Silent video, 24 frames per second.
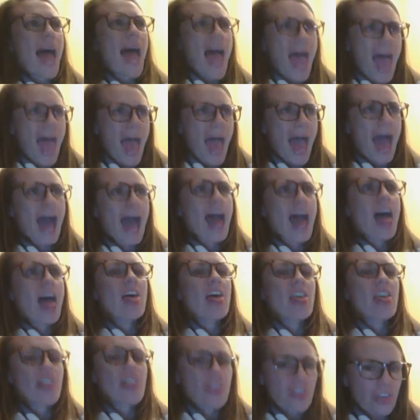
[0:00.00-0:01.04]

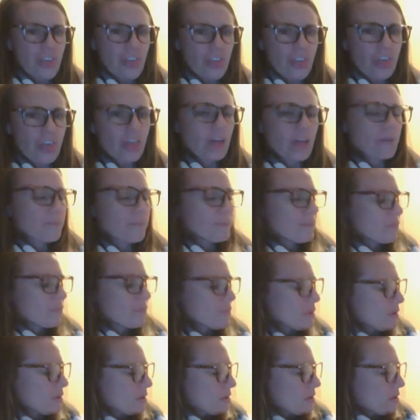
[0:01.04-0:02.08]
Paths.
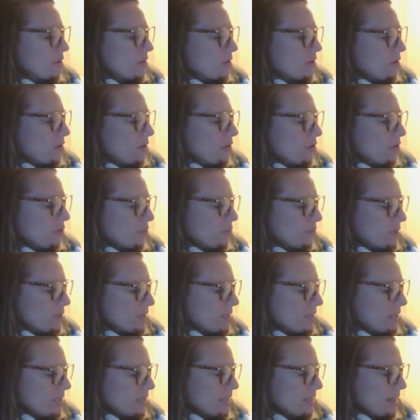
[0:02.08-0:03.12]

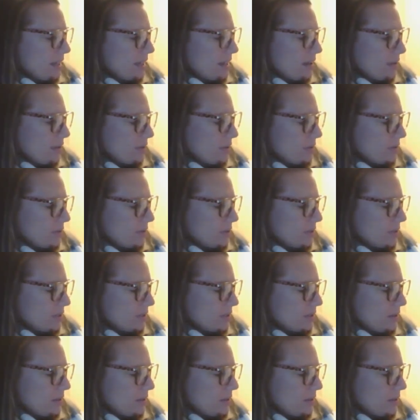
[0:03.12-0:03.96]
3 sounds.